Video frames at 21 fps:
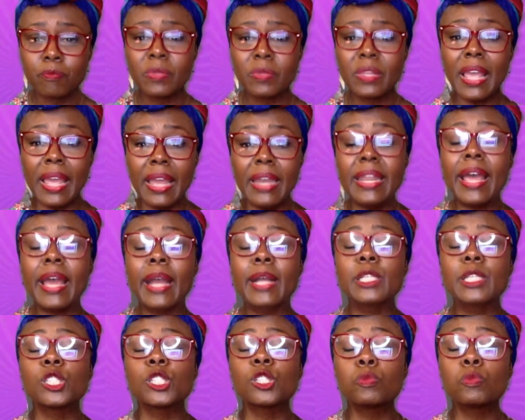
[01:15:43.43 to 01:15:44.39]
and
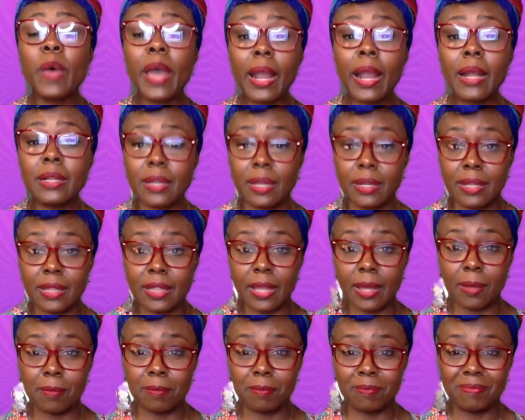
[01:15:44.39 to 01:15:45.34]
expect
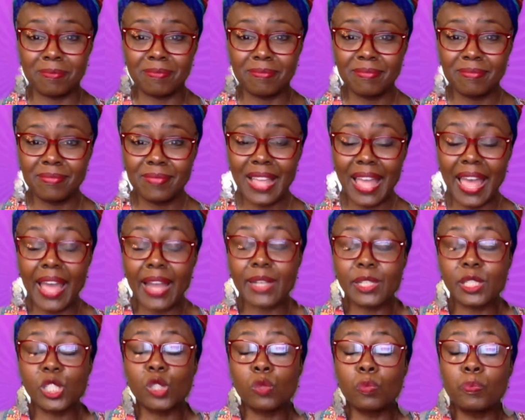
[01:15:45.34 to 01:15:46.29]
them,
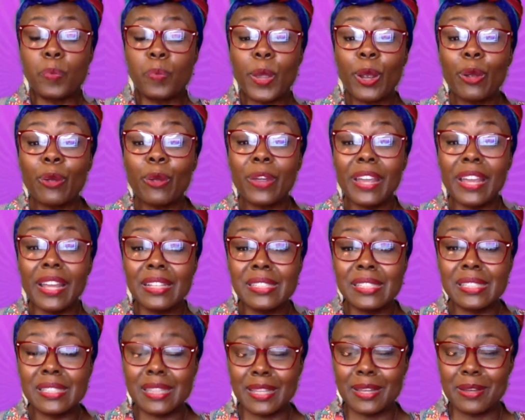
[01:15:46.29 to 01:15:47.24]

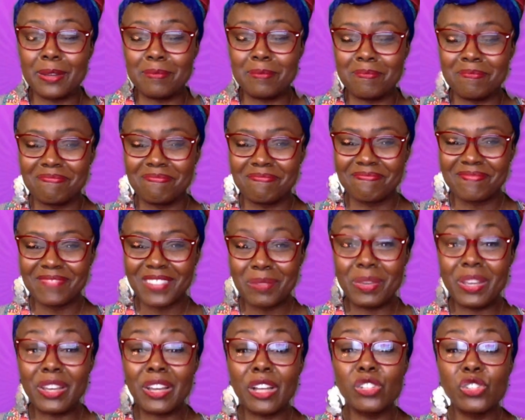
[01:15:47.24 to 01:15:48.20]
experience them
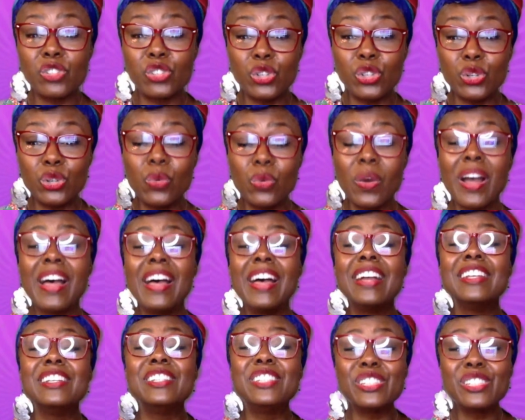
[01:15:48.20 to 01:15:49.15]
because you
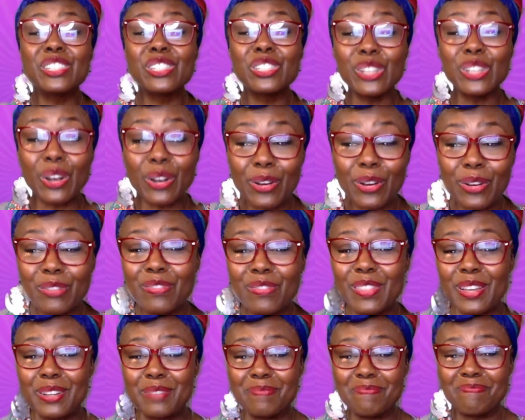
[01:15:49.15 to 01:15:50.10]
deserve
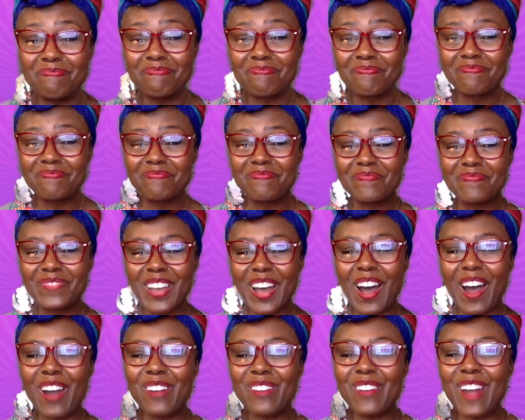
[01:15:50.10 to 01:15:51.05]
them.
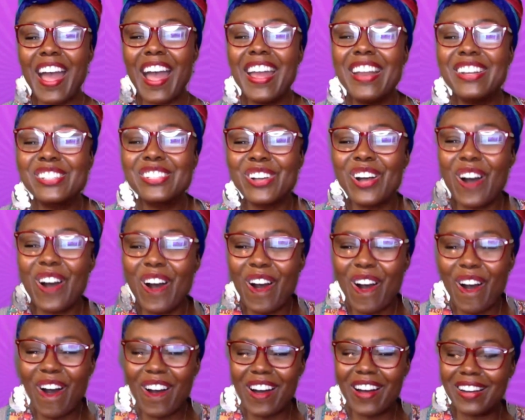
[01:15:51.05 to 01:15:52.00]
All right,
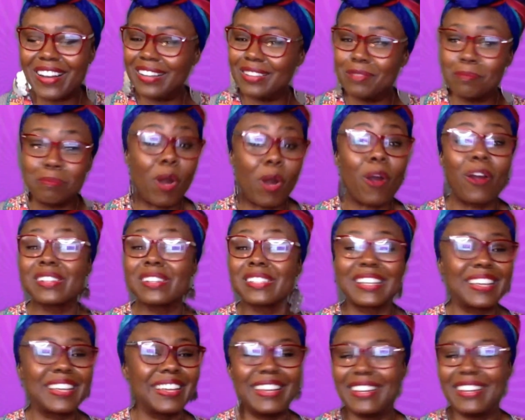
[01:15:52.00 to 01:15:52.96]
y'all. Bars
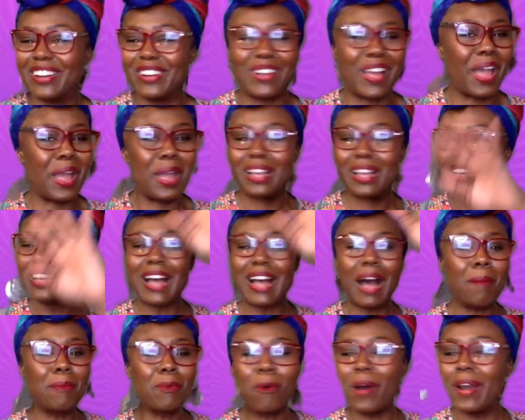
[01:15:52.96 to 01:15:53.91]
again, okay?
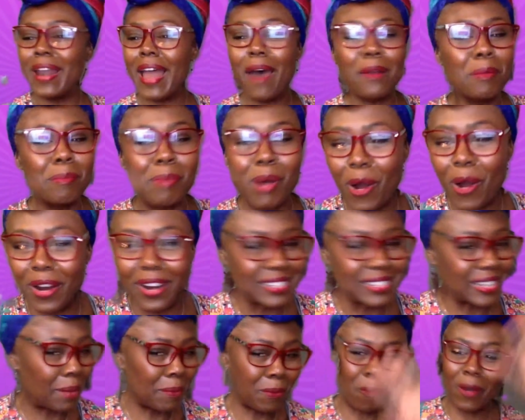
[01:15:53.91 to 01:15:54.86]
I'm going out on bars.
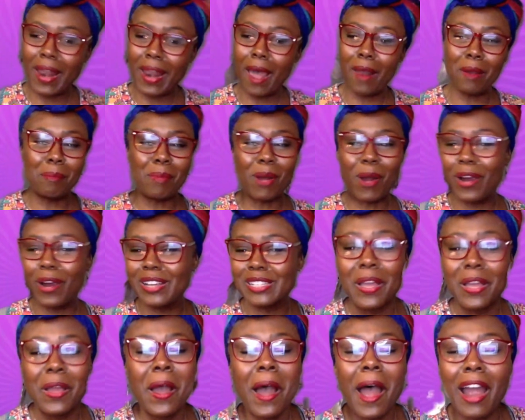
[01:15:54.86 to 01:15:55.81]
I'm going out on bars.
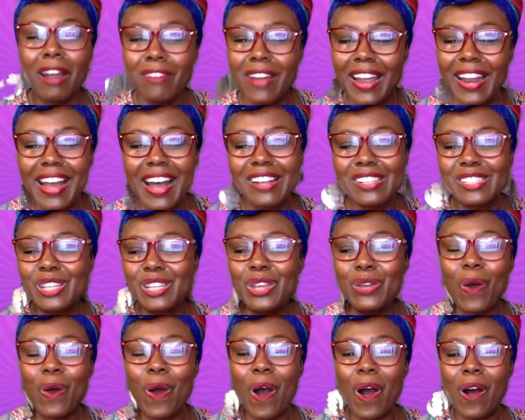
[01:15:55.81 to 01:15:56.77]
All right, I'll see you
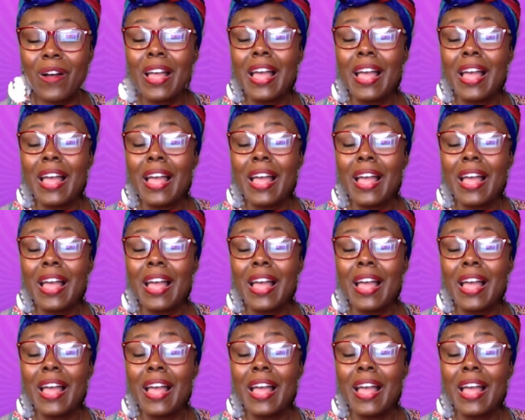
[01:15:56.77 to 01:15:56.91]
all